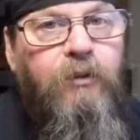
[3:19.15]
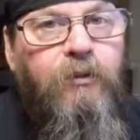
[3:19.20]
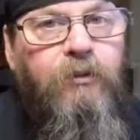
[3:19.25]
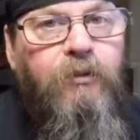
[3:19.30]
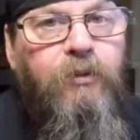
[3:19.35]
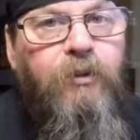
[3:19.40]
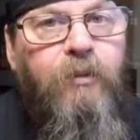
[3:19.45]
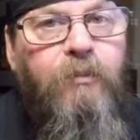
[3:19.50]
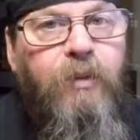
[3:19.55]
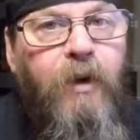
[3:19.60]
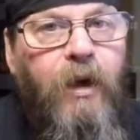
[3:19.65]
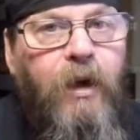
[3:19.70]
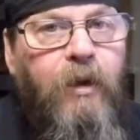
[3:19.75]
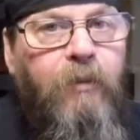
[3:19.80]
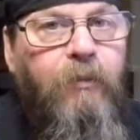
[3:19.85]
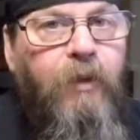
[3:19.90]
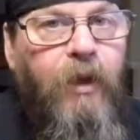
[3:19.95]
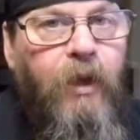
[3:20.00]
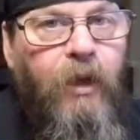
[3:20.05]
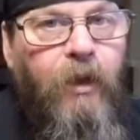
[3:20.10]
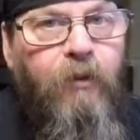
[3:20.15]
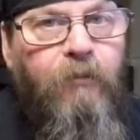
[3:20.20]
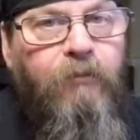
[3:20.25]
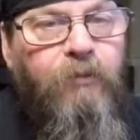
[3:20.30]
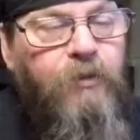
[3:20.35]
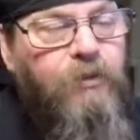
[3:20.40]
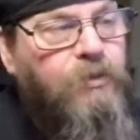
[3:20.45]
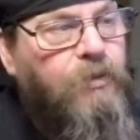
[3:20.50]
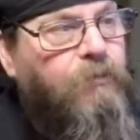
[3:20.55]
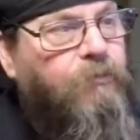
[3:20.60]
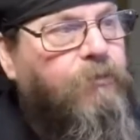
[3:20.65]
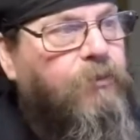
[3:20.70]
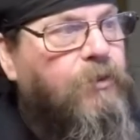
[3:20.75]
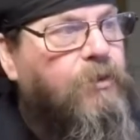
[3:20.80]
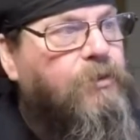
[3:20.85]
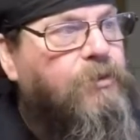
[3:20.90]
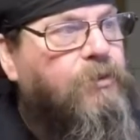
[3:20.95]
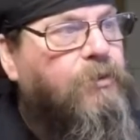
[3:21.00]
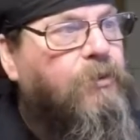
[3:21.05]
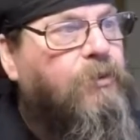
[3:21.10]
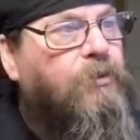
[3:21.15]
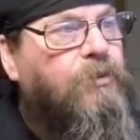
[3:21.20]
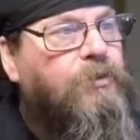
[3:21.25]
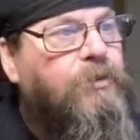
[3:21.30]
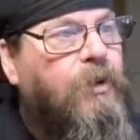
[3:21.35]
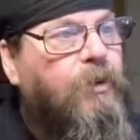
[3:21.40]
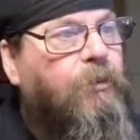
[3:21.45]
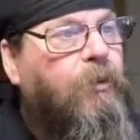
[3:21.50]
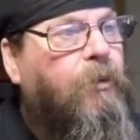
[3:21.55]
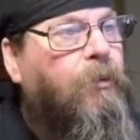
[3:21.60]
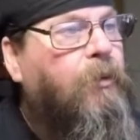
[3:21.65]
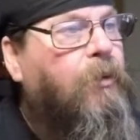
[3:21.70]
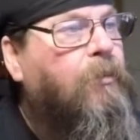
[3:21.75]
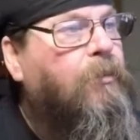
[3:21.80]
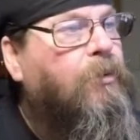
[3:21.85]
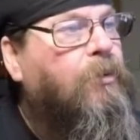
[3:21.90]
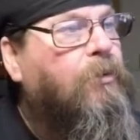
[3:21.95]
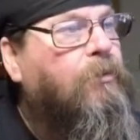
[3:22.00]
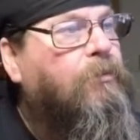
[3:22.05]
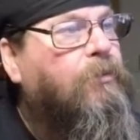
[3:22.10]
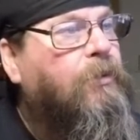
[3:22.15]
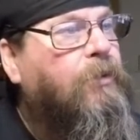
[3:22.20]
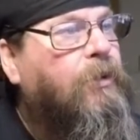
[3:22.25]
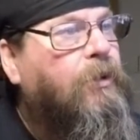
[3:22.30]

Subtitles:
to the bottom half except for the screws that we removed.